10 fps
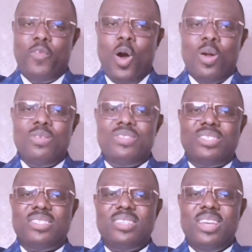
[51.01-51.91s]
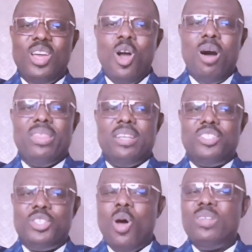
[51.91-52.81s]
falls on the
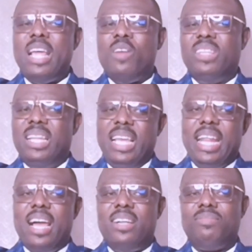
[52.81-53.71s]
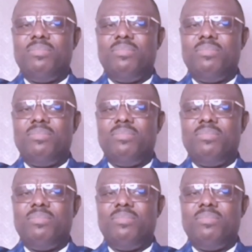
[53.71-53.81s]
shoulder of the leader.